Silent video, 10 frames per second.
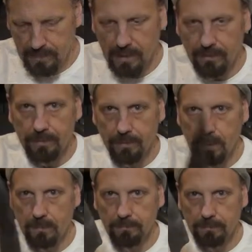Knife through
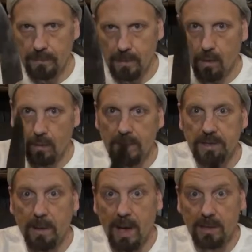arm. Oh, and
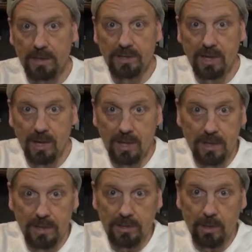it's balanced.
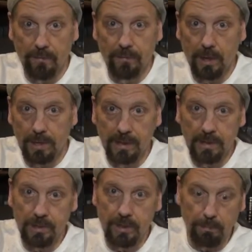So if you can
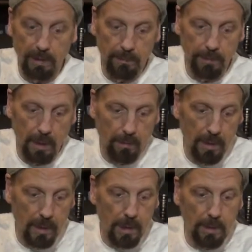ditch the blood
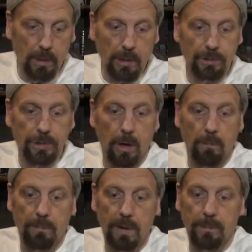bulb, you can show
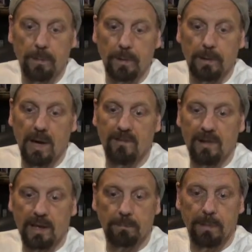people the knife
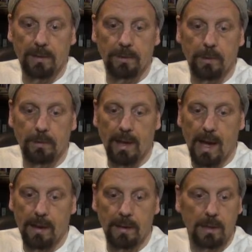like by doing
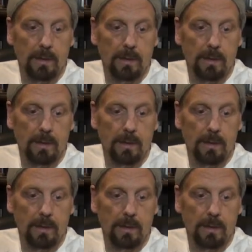that.